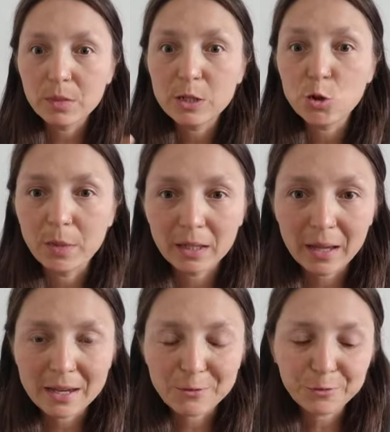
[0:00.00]
into my
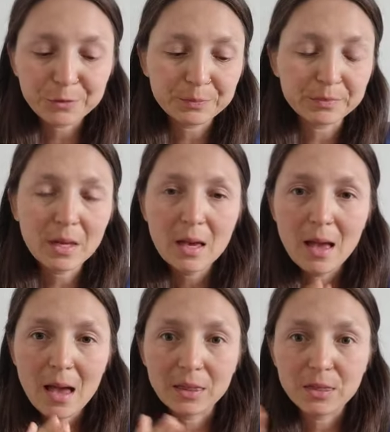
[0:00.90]
life
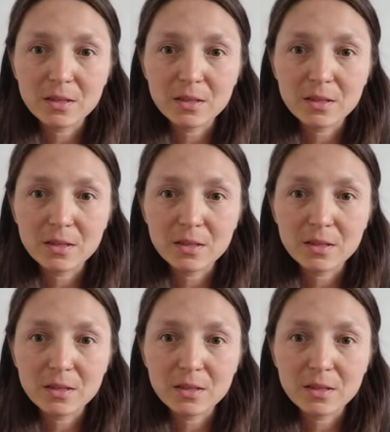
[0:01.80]
at